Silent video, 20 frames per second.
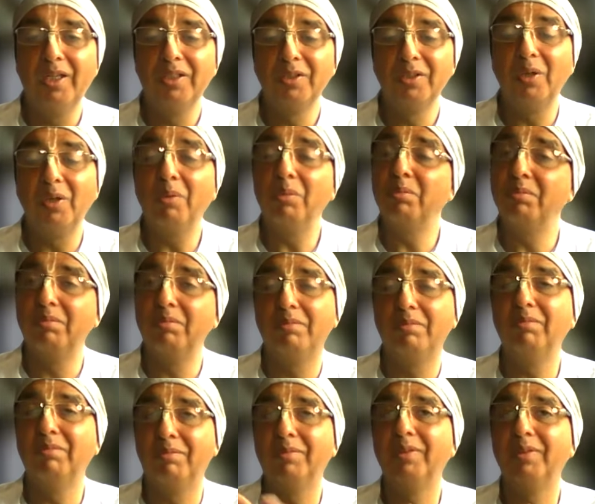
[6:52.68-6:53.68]
So,
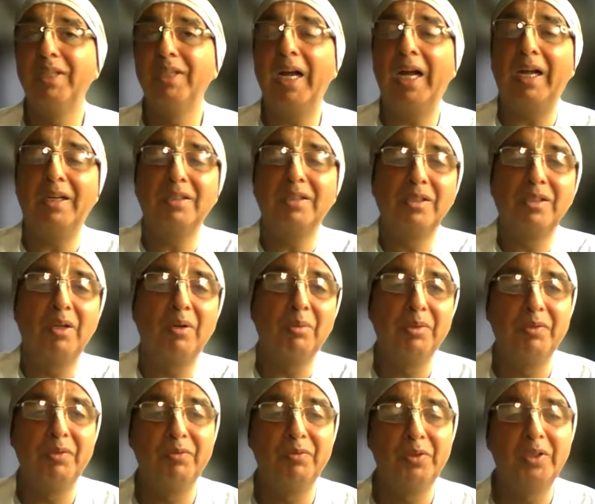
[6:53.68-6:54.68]
yeah,
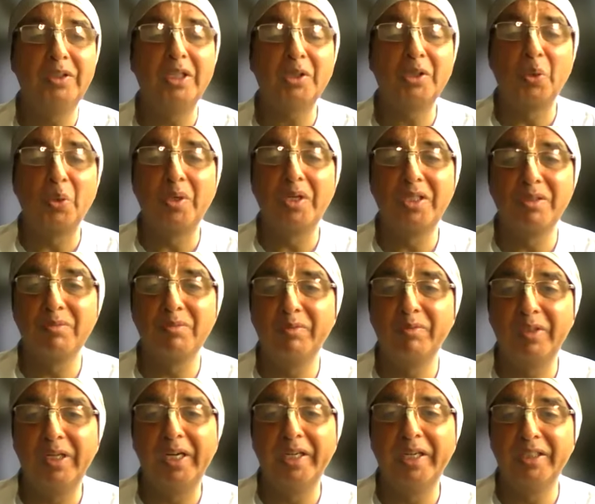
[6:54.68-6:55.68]
so Vittasura is
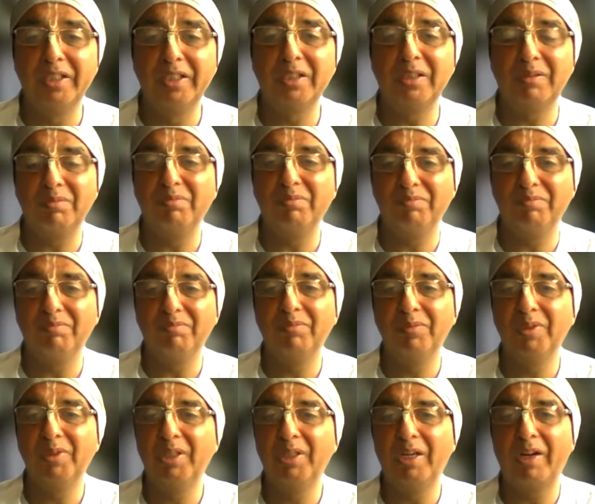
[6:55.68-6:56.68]
really just,
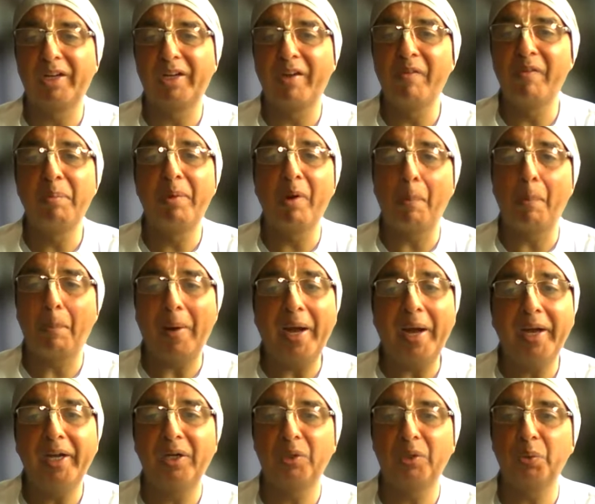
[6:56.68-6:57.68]
you know, giving a bit of
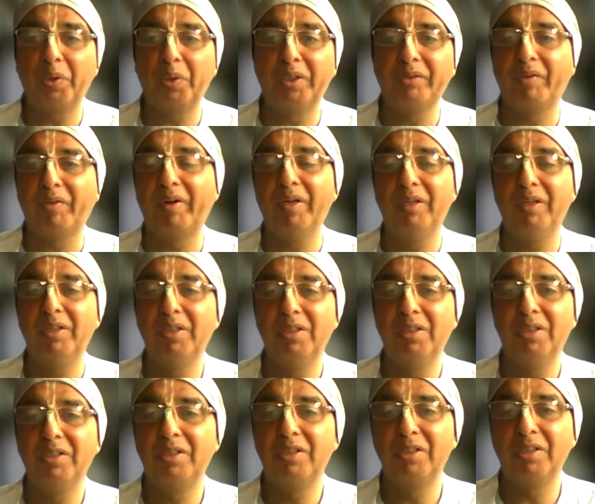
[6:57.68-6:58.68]
pain to Indra,
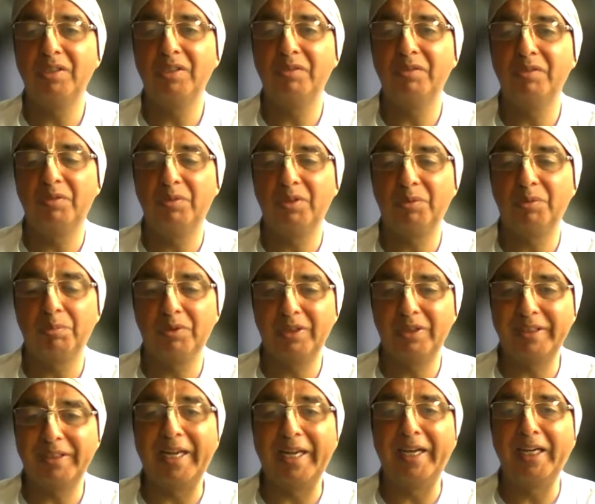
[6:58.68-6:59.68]
just
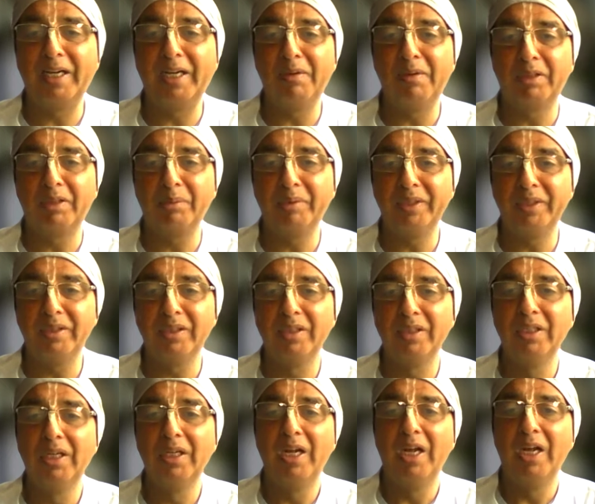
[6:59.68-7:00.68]
scaring a little bit.
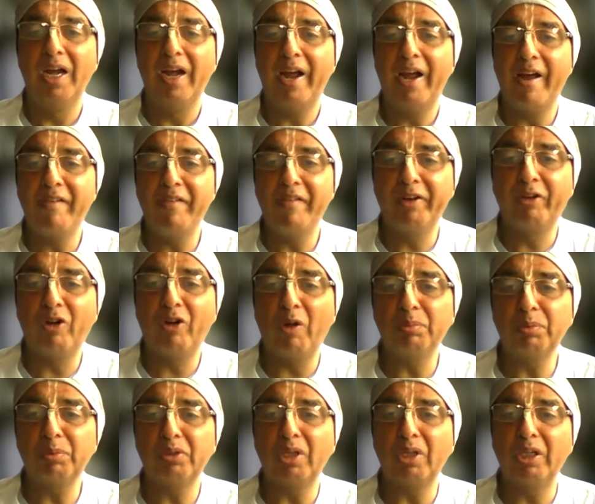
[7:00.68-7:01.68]
Having
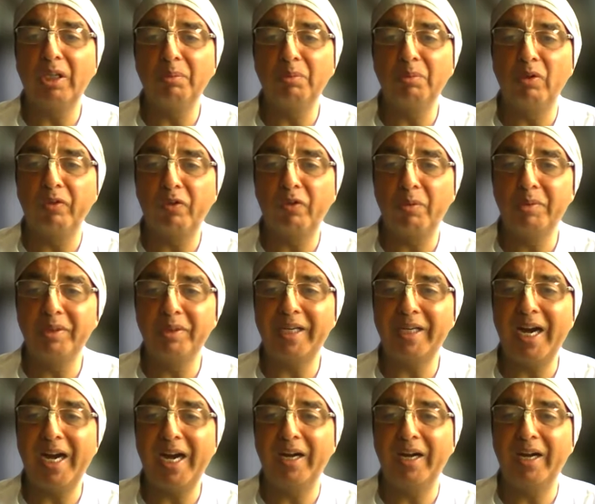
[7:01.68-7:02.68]
dropped the thunderbolt from his
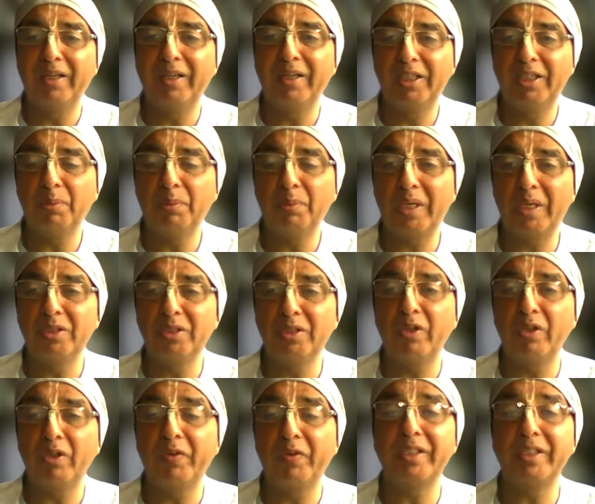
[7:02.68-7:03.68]
hand in the presence
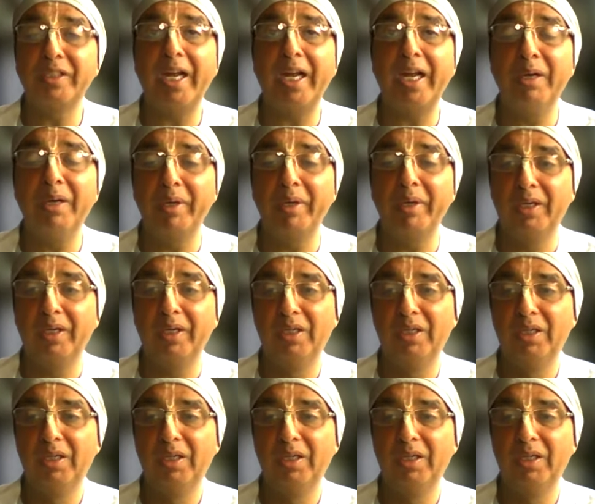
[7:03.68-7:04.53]
of his enemy,